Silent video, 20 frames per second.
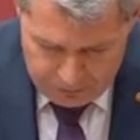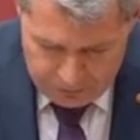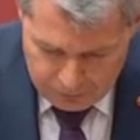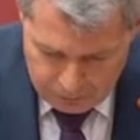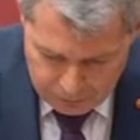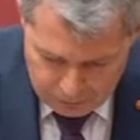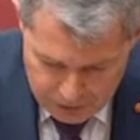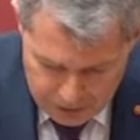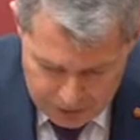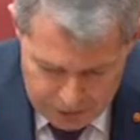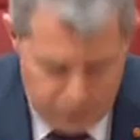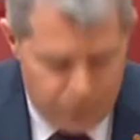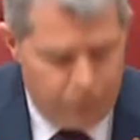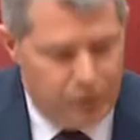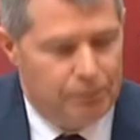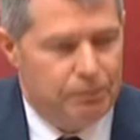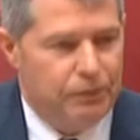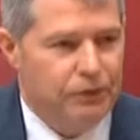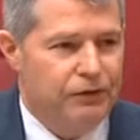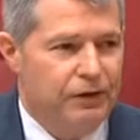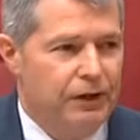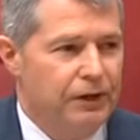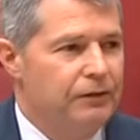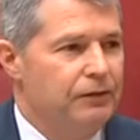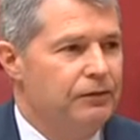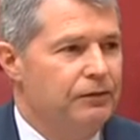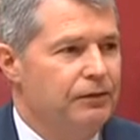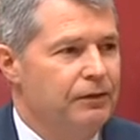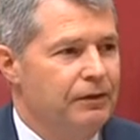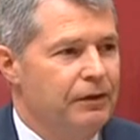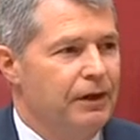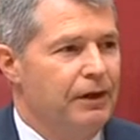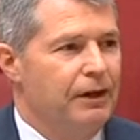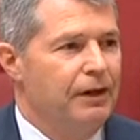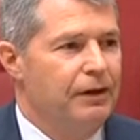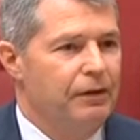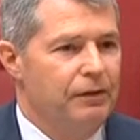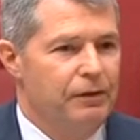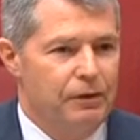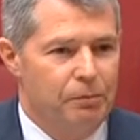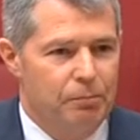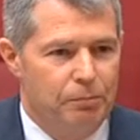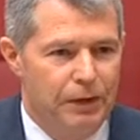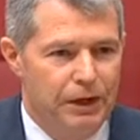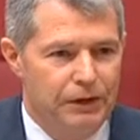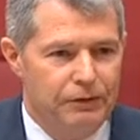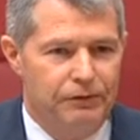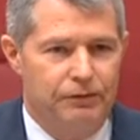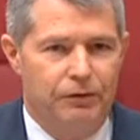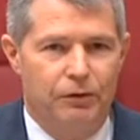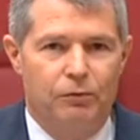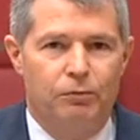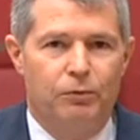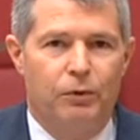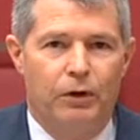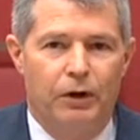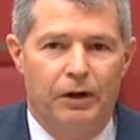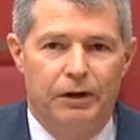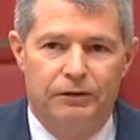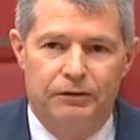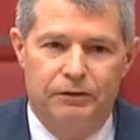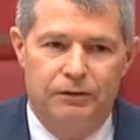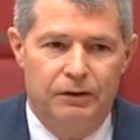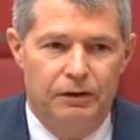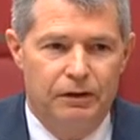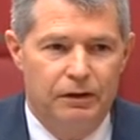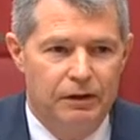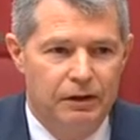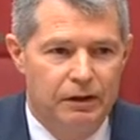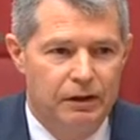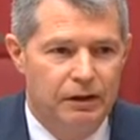Mark represents the best of what I see